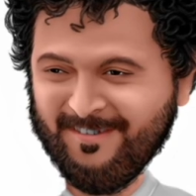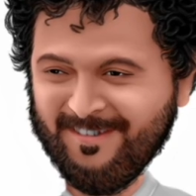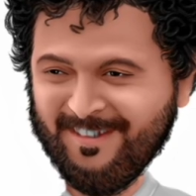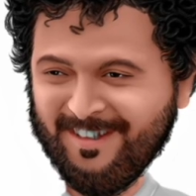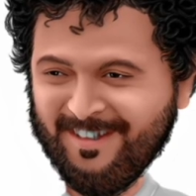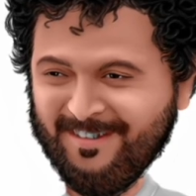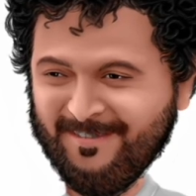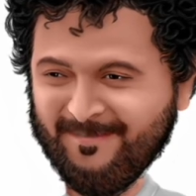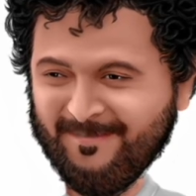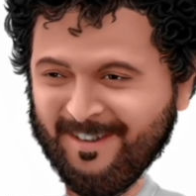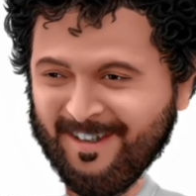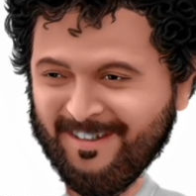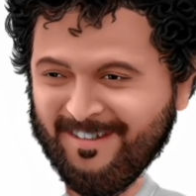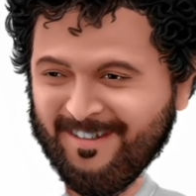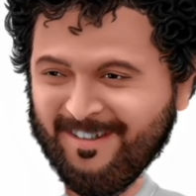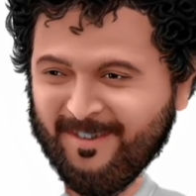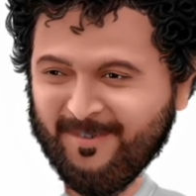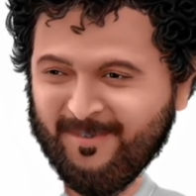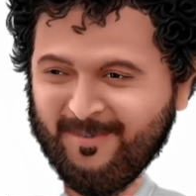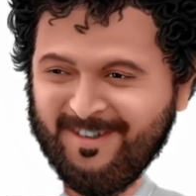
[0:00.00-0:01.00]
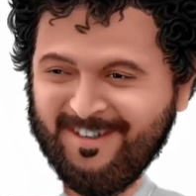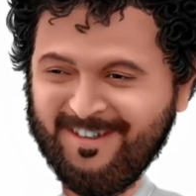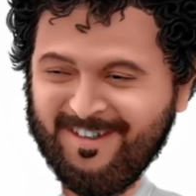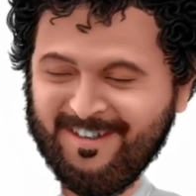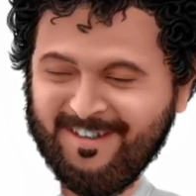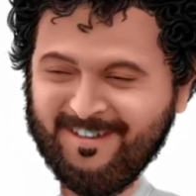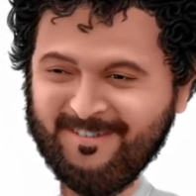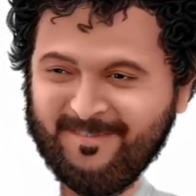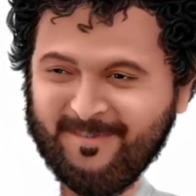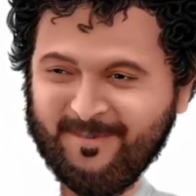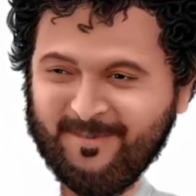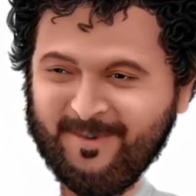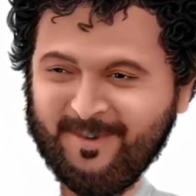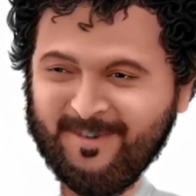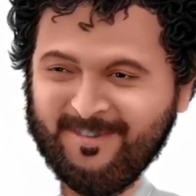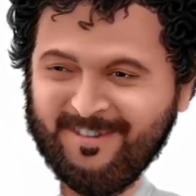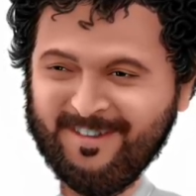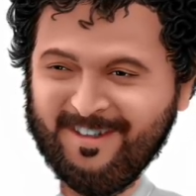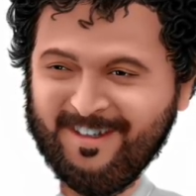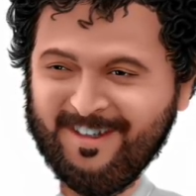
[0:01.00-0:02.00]
database, a wiki if you
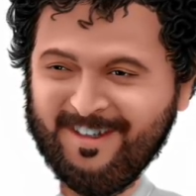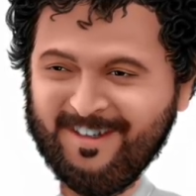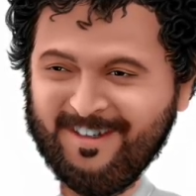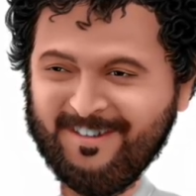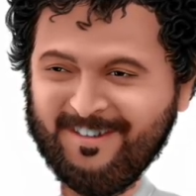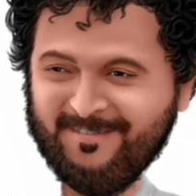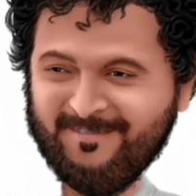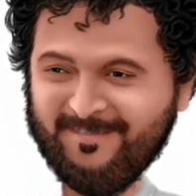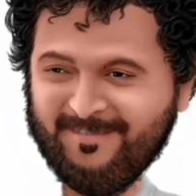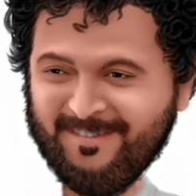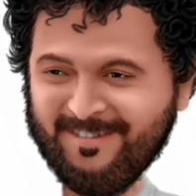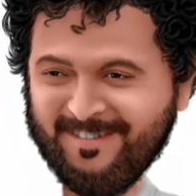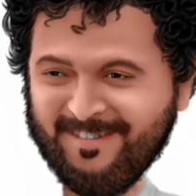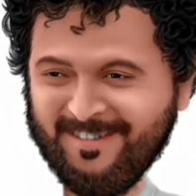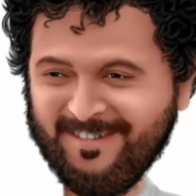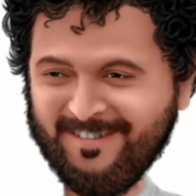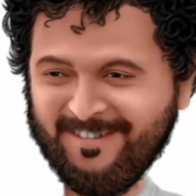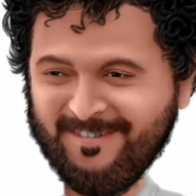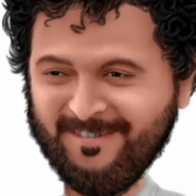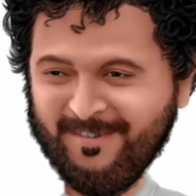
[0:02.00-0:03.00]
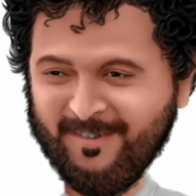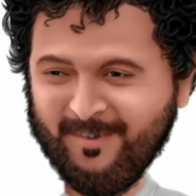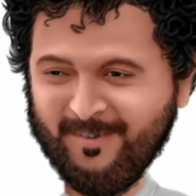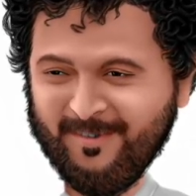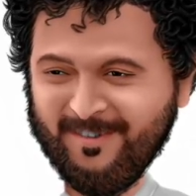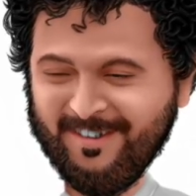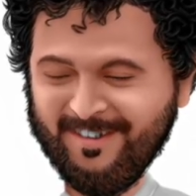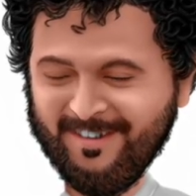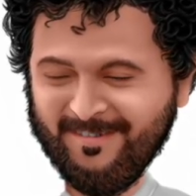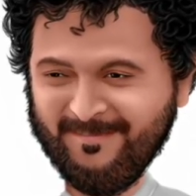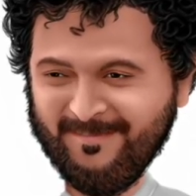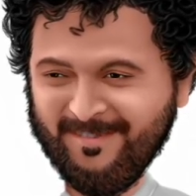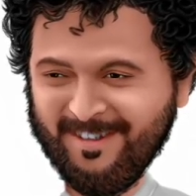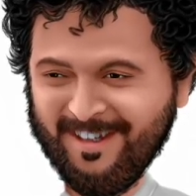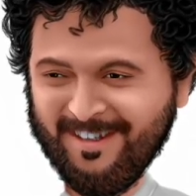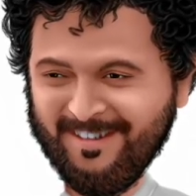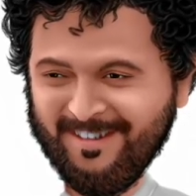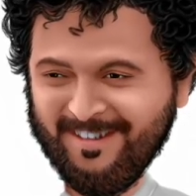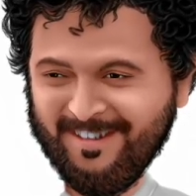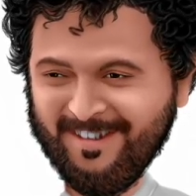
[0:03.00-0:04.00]
want, of storing your
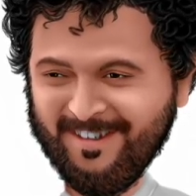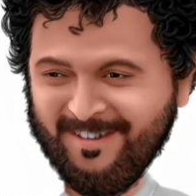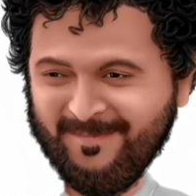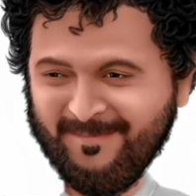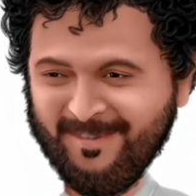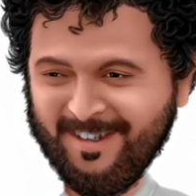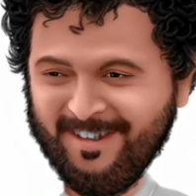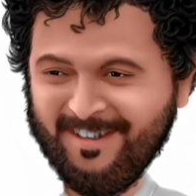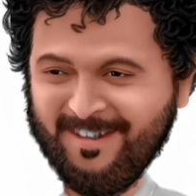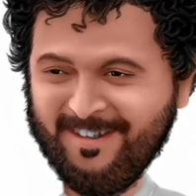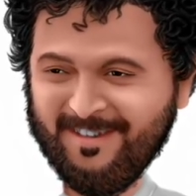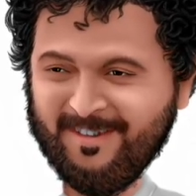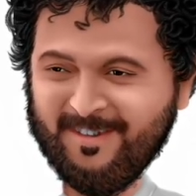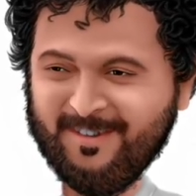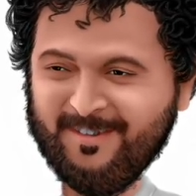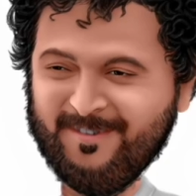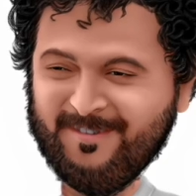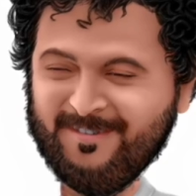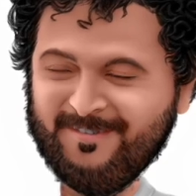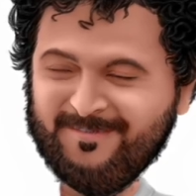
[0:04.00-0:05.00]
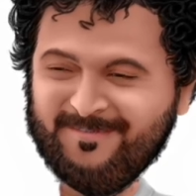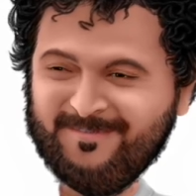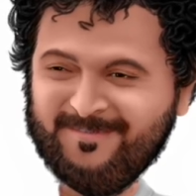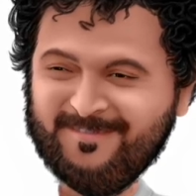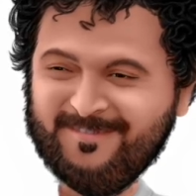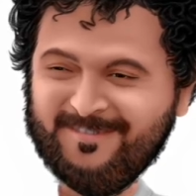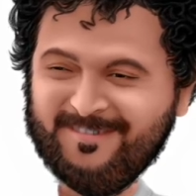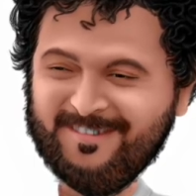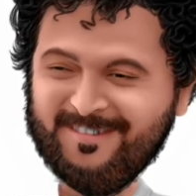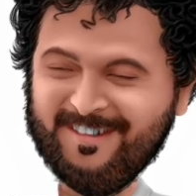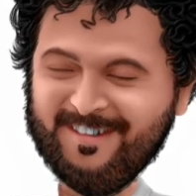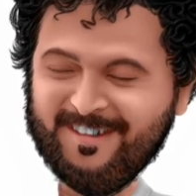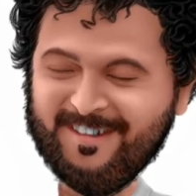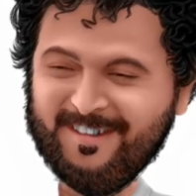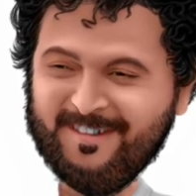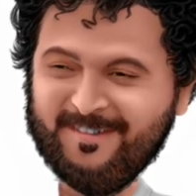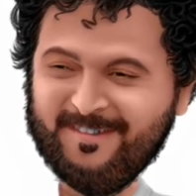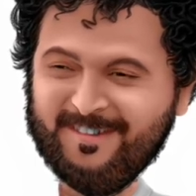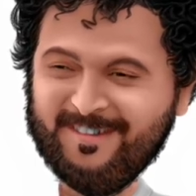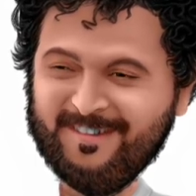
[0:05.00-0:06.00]
data and making sure that
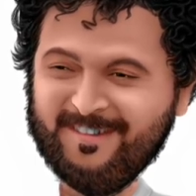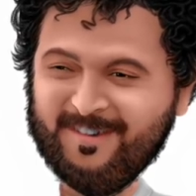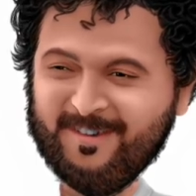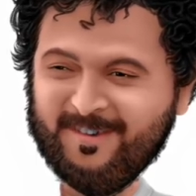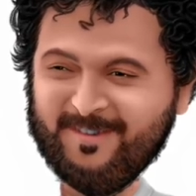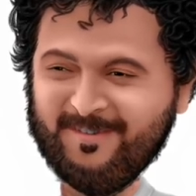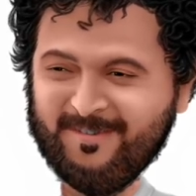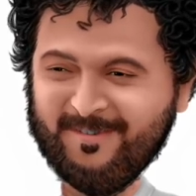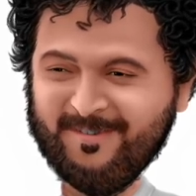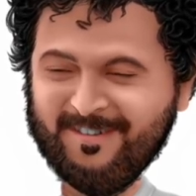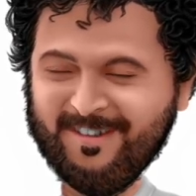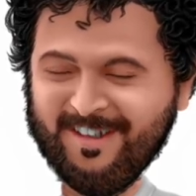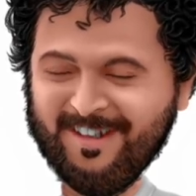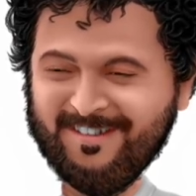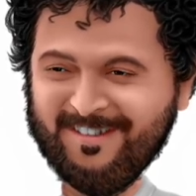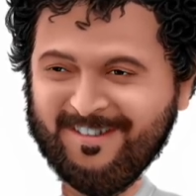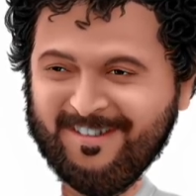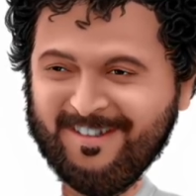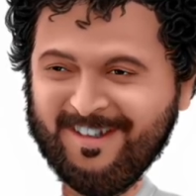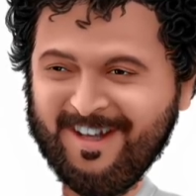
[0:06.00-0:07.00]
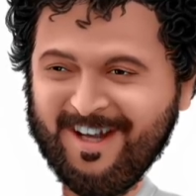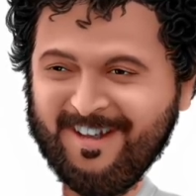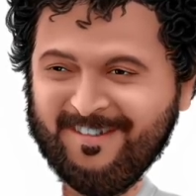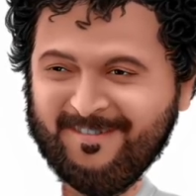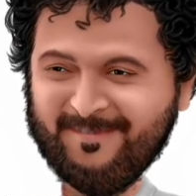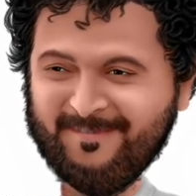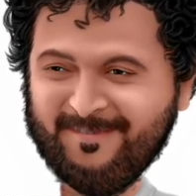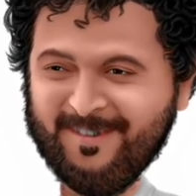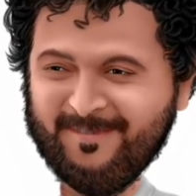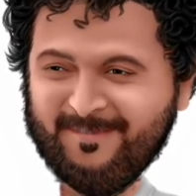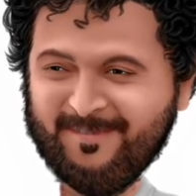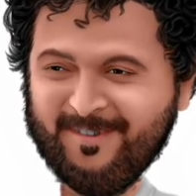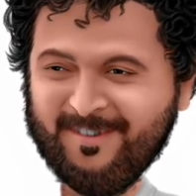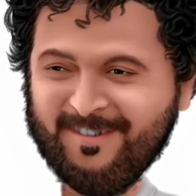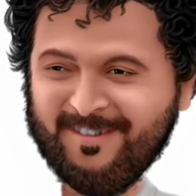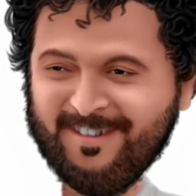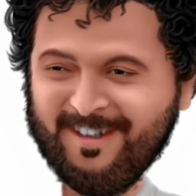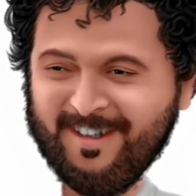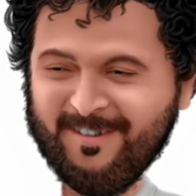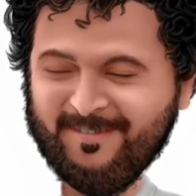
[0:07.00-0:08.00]
you can learn those lessons and the people
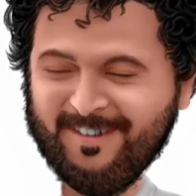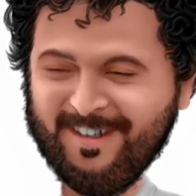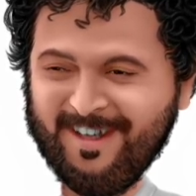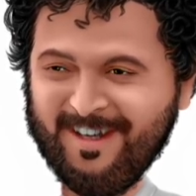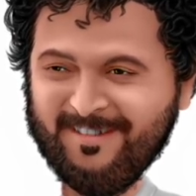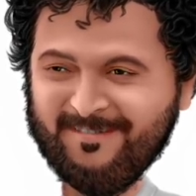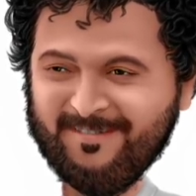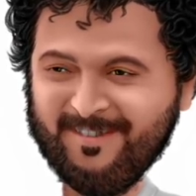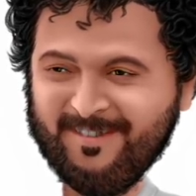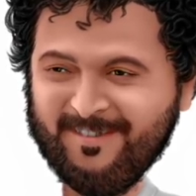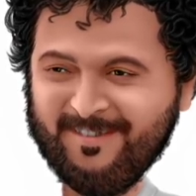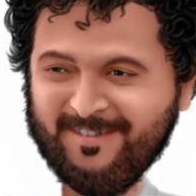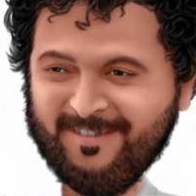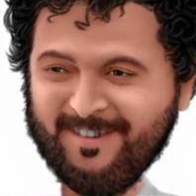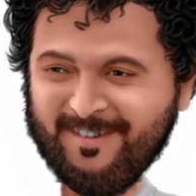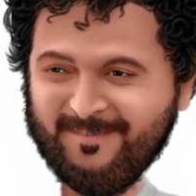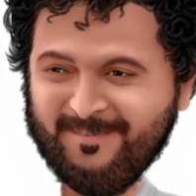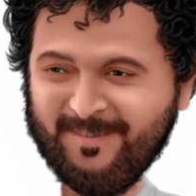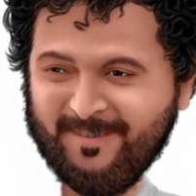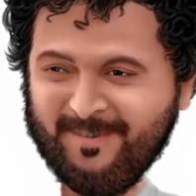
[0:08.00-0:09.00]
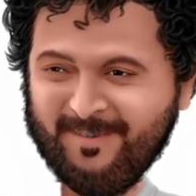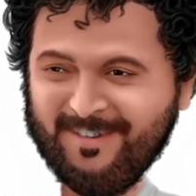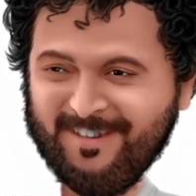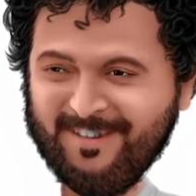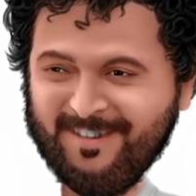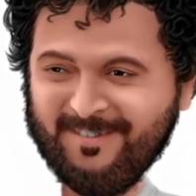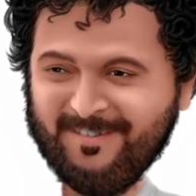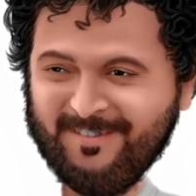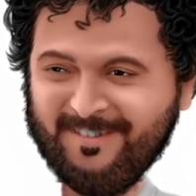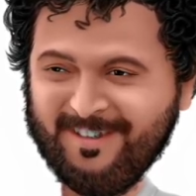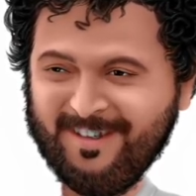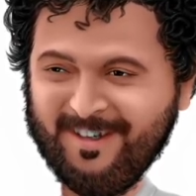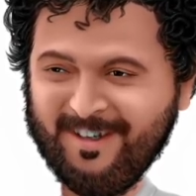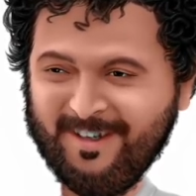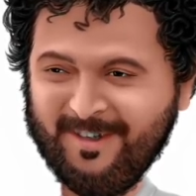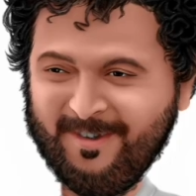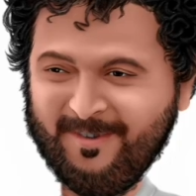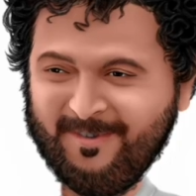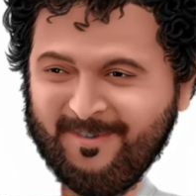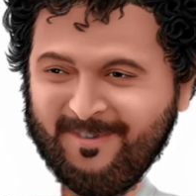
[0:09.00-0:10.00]
that are coming after in subsequent years
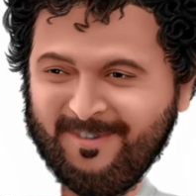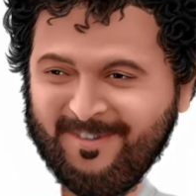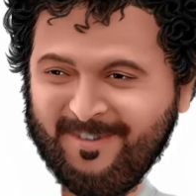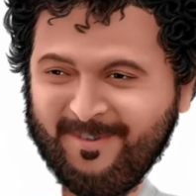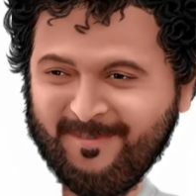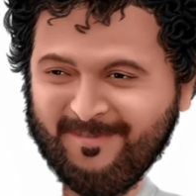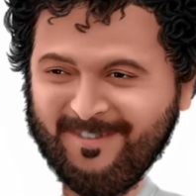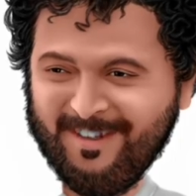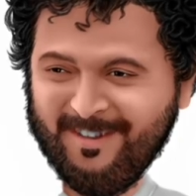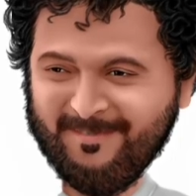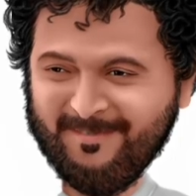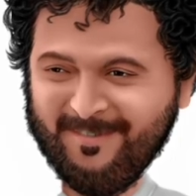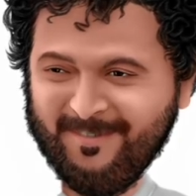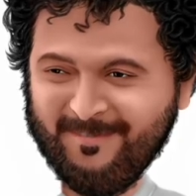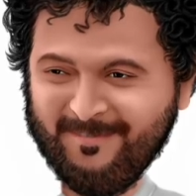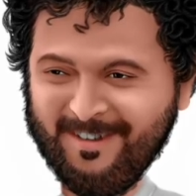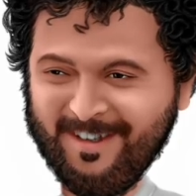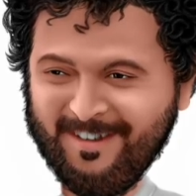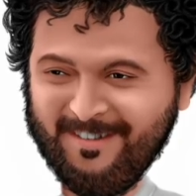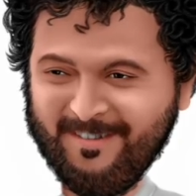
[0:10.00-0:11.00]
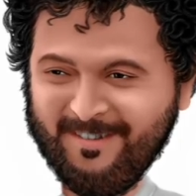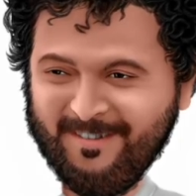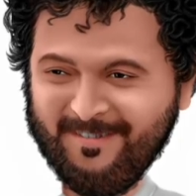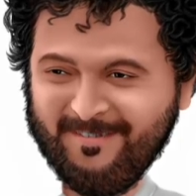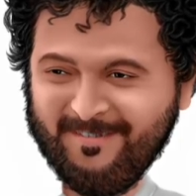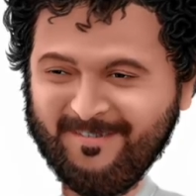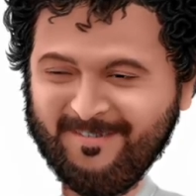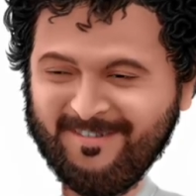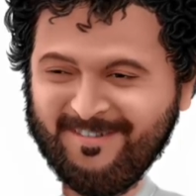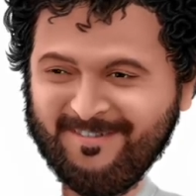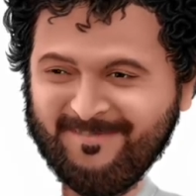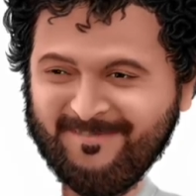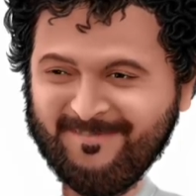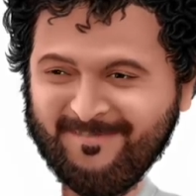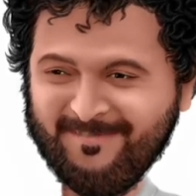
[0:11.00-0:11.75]
will still be able to benefit from them.